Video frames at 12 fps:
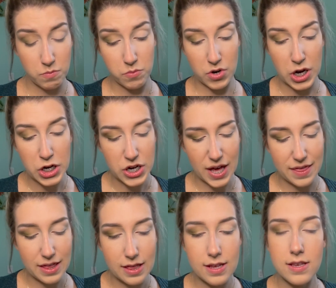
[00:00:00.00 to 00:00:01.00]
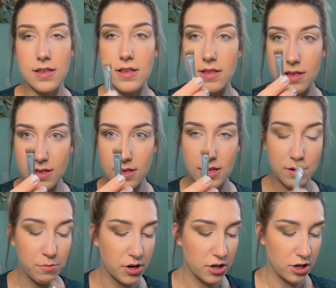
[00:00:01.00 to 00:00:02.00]
Brush. I think this is the C
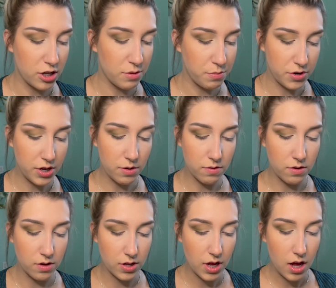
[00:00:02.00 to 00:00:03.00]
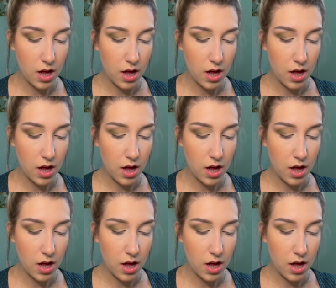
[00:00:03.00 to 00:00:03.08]
brush. It's pretty old.